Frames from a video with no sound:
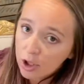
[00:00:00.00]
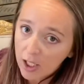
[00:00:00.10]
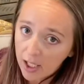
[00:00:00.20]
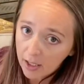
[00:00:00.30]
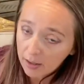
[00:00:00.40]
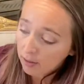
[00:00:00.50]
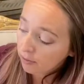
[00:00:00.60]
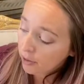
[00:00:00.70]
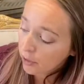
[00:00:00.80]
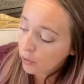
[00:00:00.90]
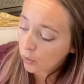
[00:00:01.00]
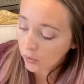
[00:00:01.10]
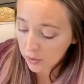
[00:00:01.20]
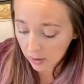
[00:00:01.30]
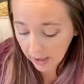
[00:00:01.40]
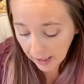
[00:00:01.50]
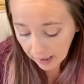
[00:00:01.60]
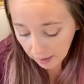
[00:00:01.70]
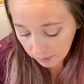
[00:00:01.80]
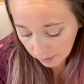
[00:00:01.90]
day for school. So they
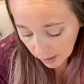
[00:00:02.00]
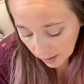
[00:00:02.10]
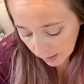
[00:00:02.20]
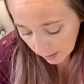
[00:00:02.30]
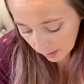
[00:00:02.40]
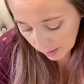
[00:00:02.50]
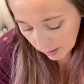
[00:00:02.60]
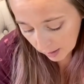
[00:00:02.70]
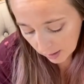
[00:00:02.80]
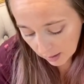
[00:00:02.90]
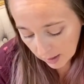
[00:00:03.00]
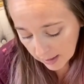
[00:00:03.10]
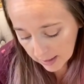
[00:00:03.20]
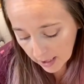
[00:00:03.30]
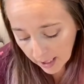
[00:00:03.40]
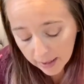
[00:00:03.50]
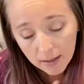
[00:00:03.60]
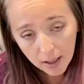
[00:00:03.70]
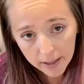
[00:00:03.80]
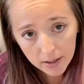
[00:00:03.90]
have 10
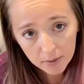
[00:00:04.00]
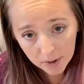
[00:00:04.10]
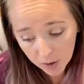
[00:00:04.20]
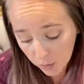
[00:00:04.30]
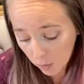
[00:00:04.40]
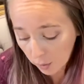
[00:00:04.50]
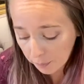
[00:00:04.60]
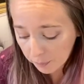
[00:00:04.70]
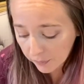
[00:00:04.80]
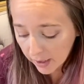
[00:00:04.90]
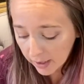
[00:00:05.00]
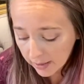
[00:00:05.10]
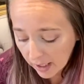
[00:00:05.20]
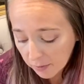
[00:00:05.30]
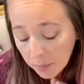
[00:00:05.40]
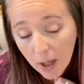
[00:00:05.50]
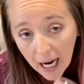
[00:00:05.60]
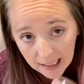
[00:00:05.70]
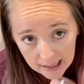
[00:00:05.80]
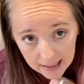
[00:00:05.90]
lines for school. They have
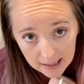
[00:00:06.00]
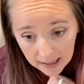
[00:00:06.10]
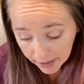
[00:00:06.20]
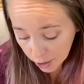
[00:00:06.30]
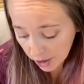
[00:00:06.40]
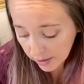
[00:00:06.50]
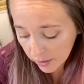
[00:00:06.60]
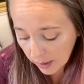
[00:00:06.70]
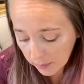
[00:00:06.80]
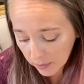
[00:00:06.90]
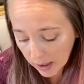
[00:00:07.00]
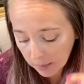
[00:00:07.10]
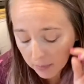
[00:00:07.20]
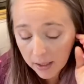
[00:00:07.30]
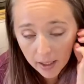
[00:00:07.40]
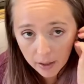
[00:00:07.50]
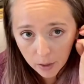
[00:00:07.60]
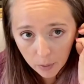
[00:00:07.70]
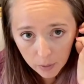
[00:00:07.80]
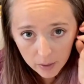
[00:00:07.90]
practice section. So I put like
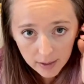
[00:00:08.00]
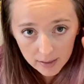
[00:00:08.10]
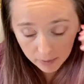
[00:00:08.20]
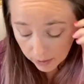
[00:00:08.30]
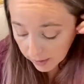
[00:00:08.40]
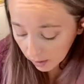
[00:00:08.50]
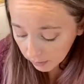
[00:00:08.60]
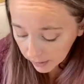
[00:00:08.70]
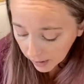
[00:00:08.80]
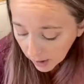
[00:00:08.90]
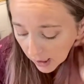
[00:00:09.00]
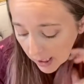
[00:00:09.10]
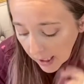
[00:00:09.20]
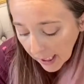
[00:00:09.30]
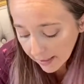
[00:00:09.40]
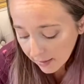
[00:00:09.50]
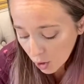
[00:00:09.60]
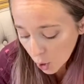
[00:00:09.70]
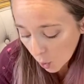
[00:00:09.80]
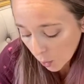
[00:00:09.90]
piano and stuff like that over there. And then
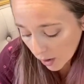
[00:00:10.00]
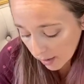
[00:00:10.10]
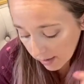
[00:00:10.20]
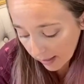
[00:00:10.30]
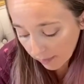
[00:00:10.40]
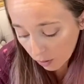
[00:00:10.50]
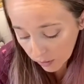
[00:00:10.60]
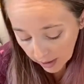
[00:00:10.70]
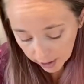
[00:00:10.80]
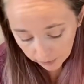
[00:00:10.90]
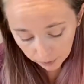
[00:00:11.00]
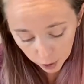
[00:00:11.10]
chores. They have a whole section for